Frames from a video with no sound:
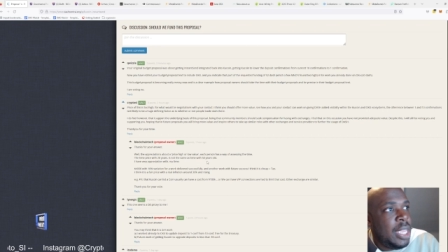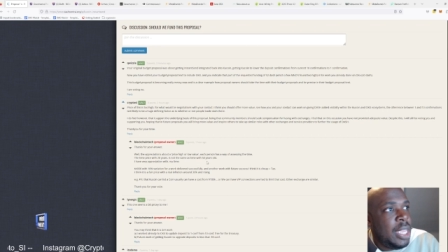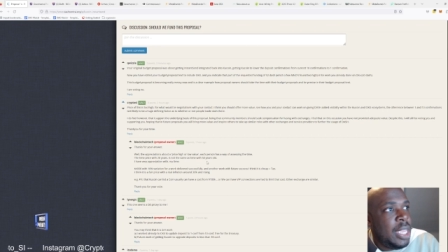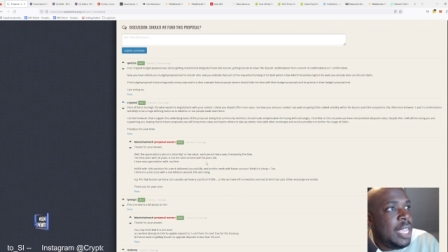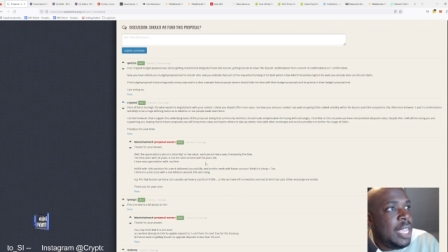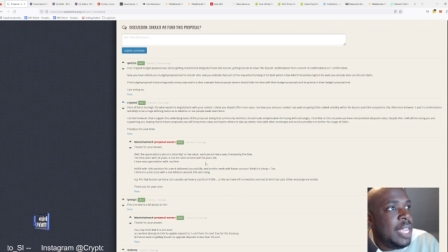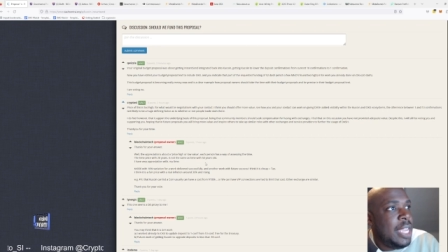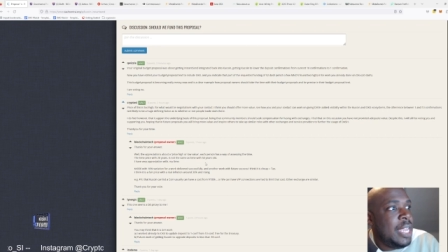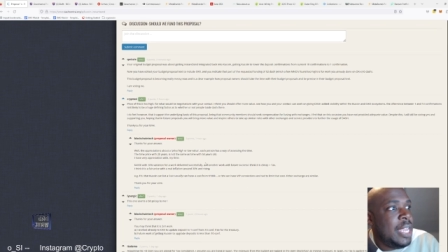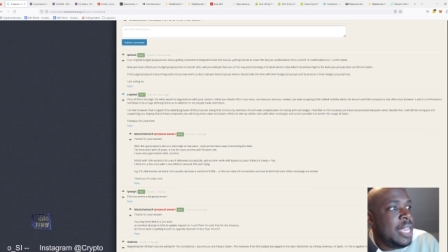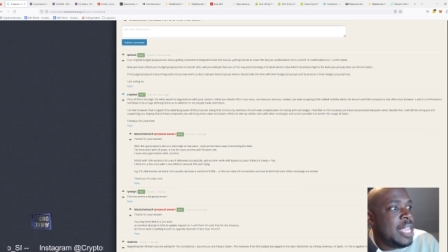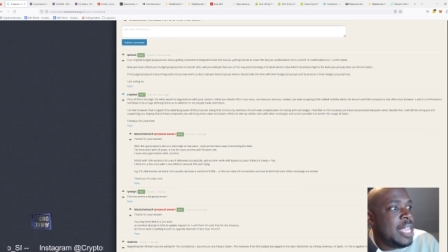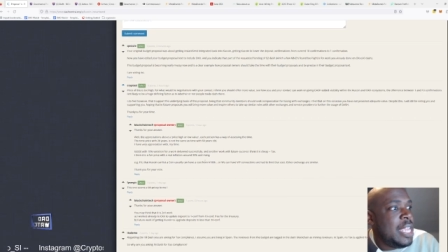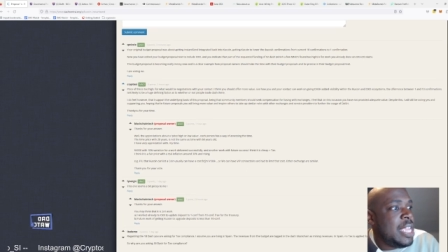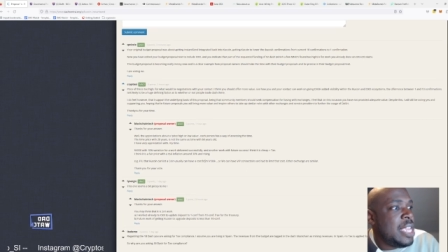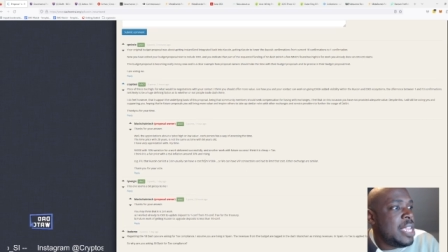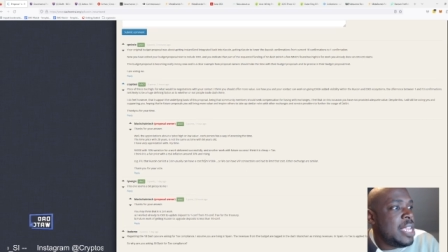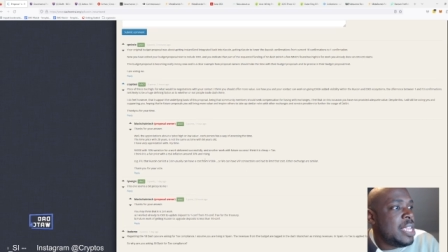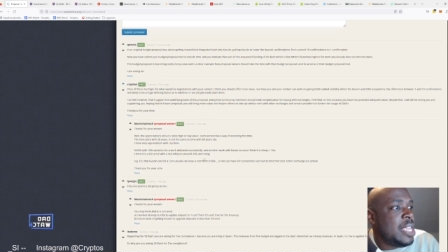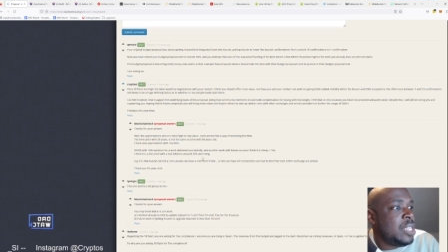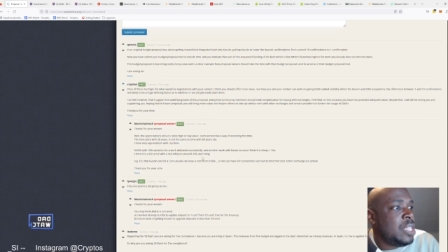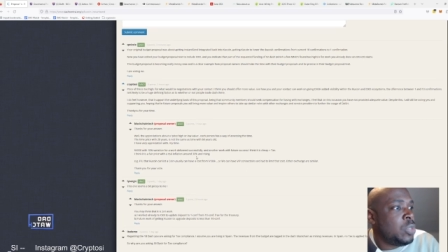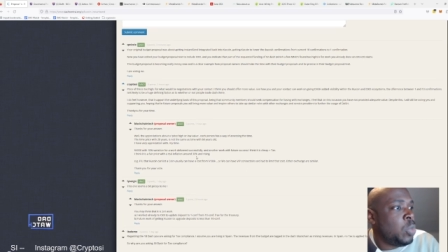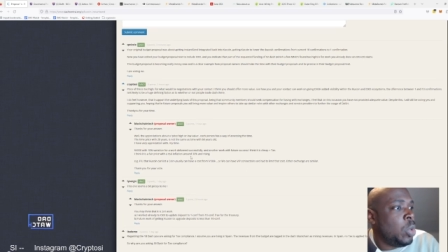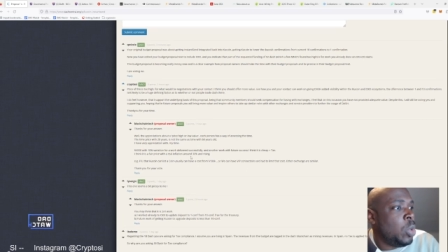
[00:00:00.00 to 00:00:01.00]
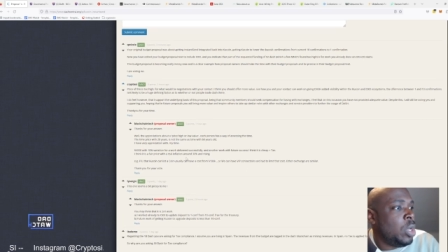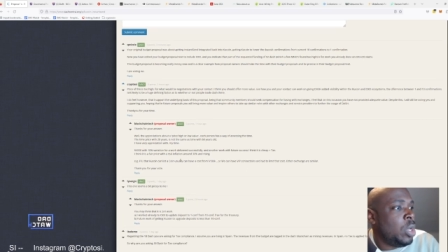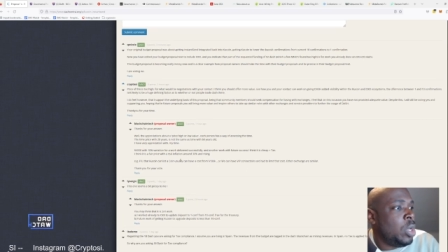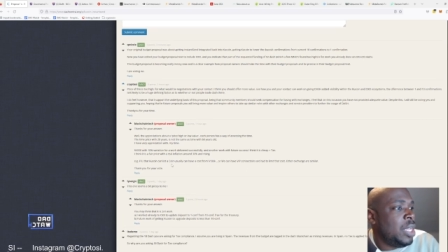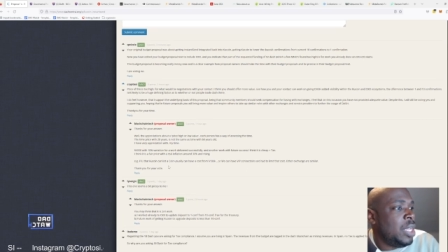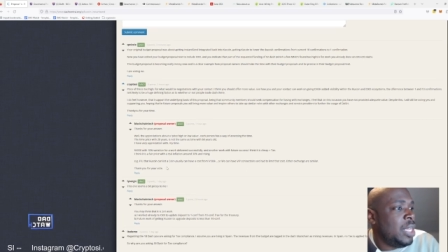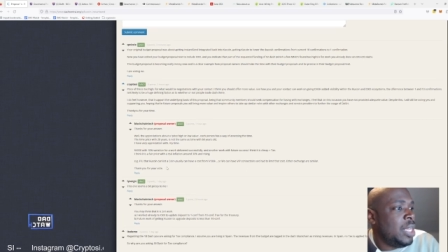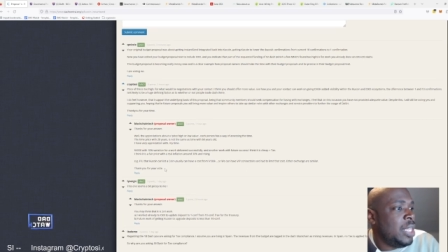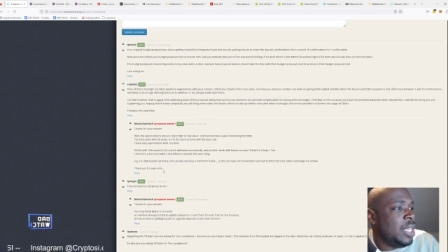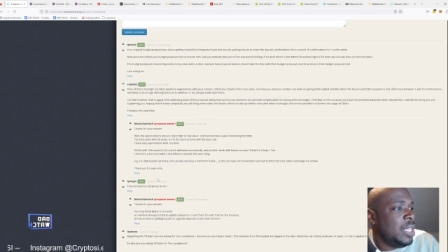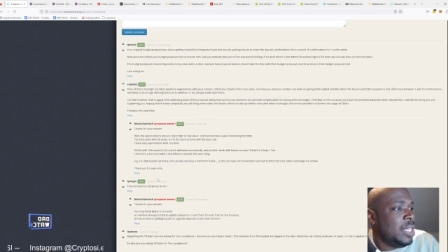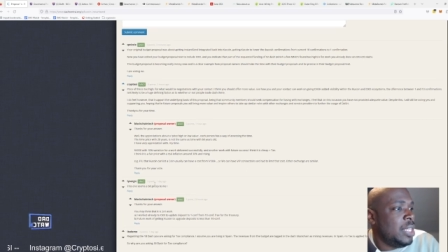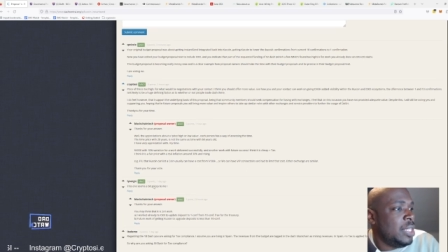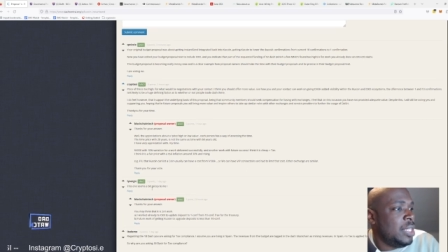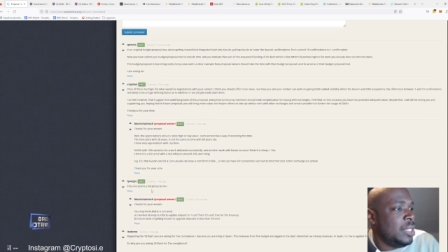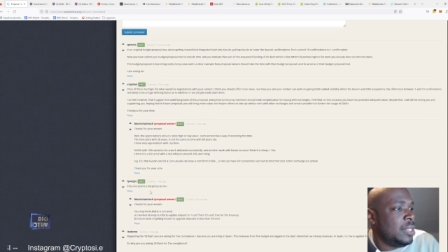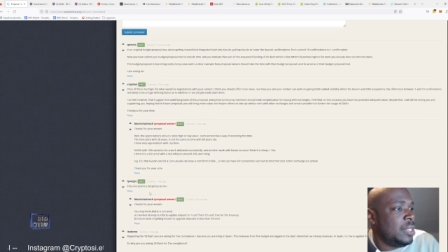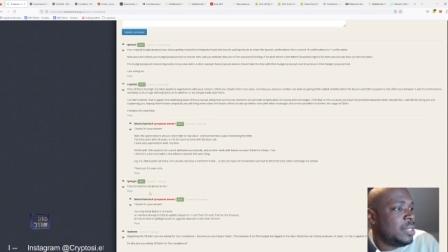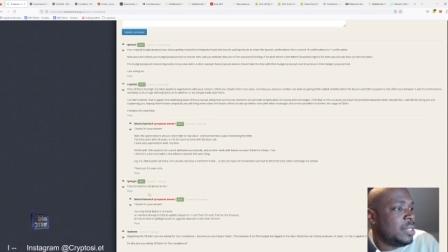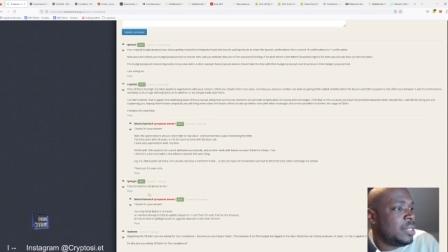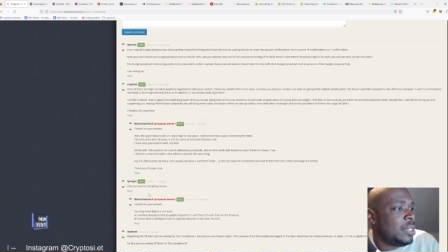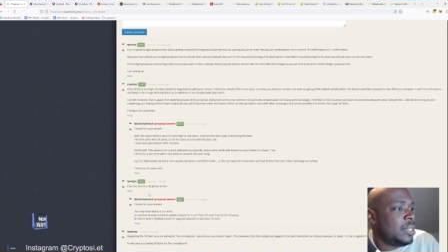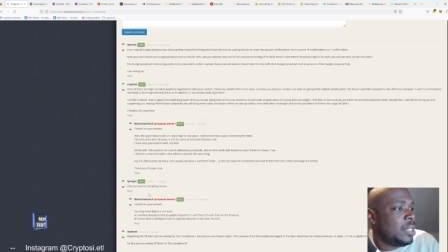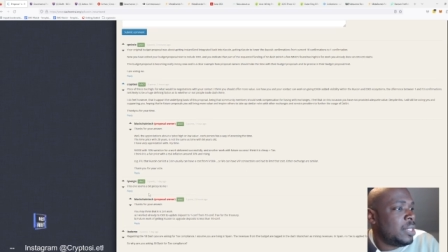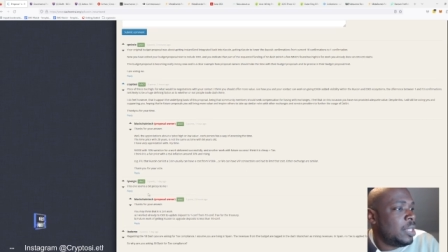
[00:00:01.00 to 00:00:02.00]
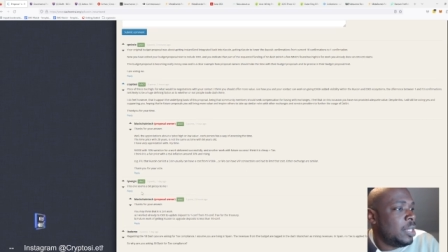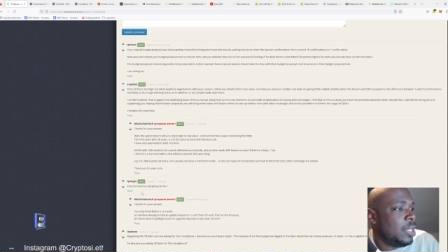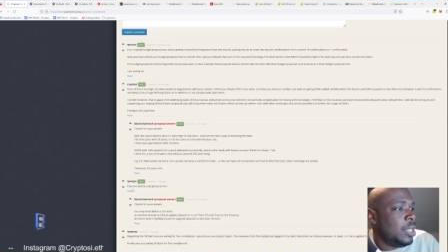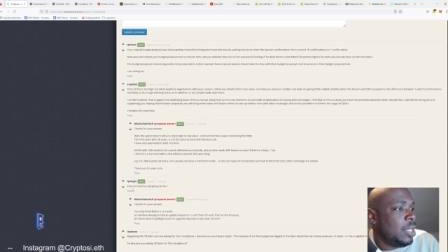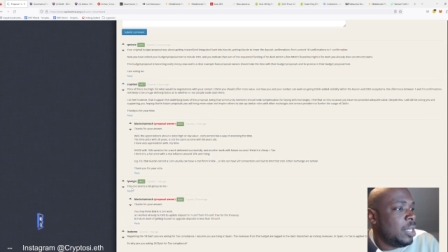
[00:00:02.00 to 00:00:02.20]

it is what it is.